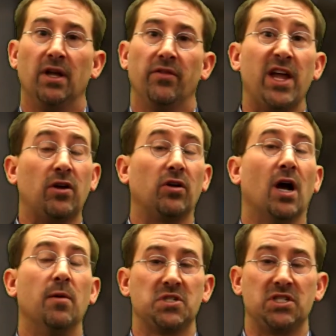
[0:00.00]
They could
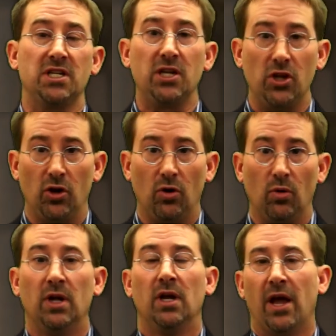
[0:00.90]
come see you,
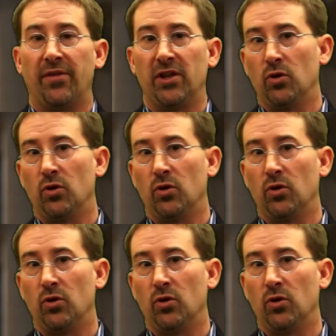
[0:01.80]
and then